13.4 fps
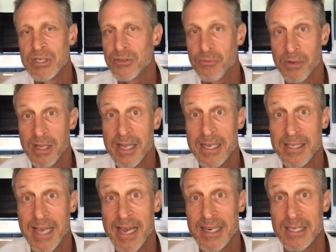which is really
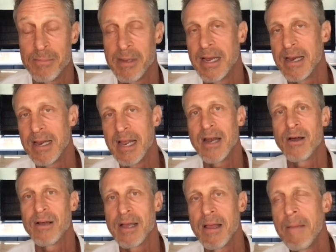exciting to me. And
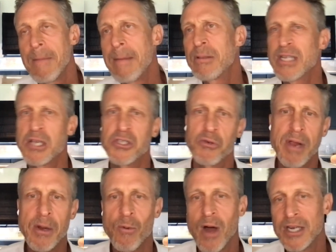you know, maybe it's
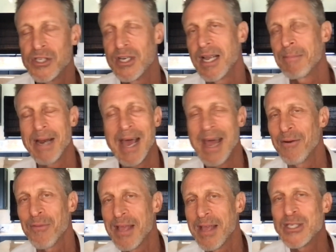greenwashing, but
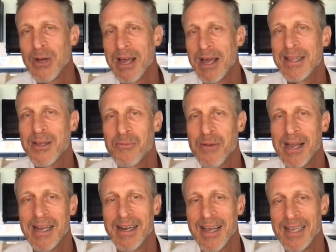I don't think so. I think
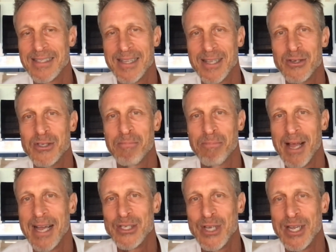they're recognized that their
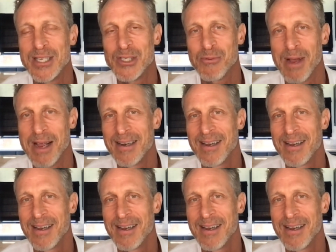supply chain is